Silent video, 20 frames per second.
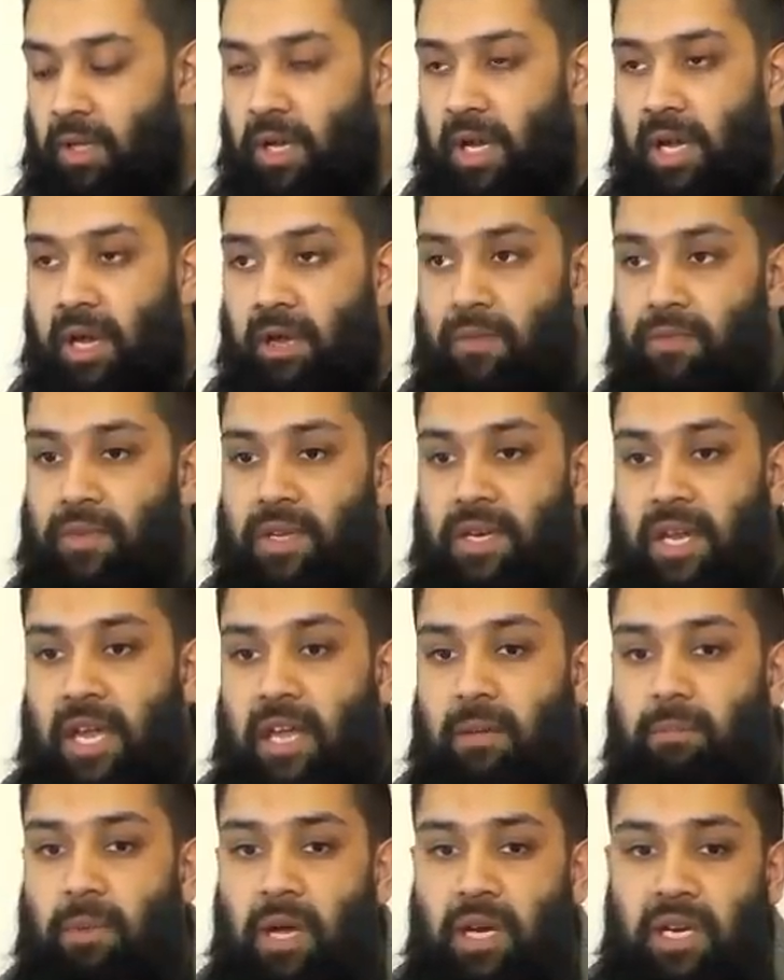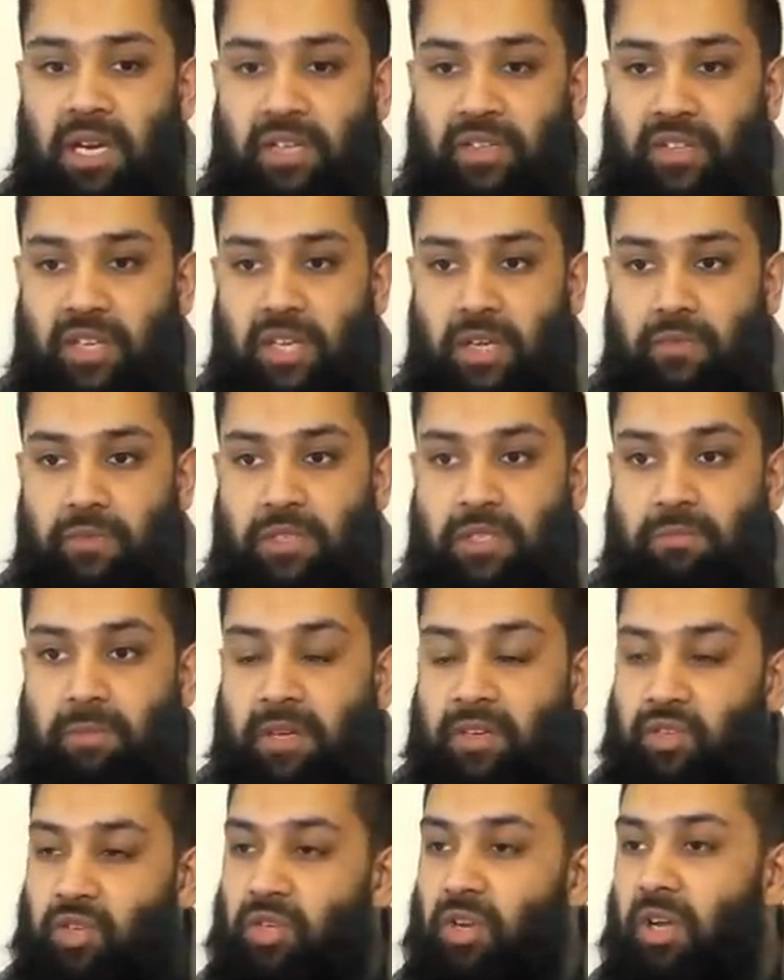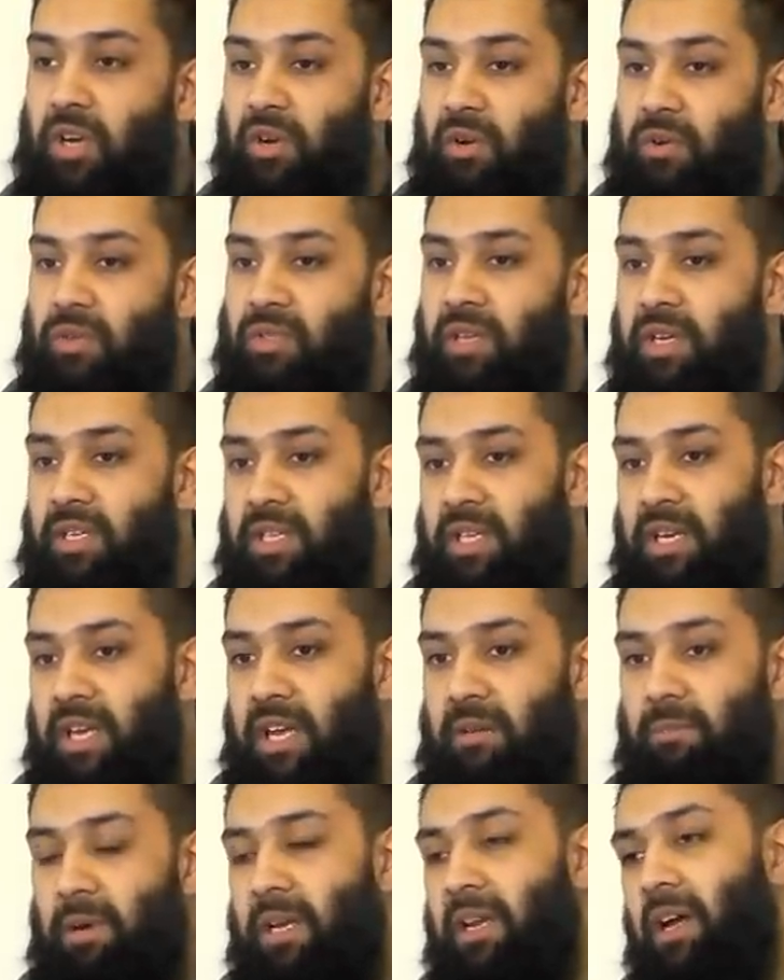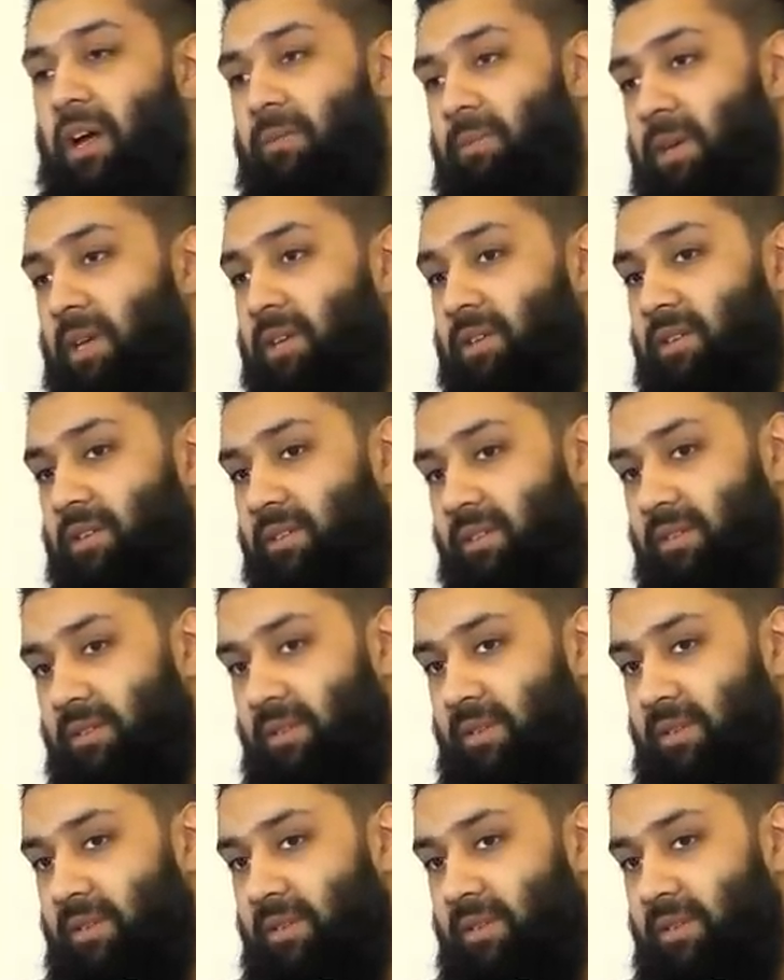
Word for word: uh, the name Al-Latif is mentioned alongside the name Al-Khabir.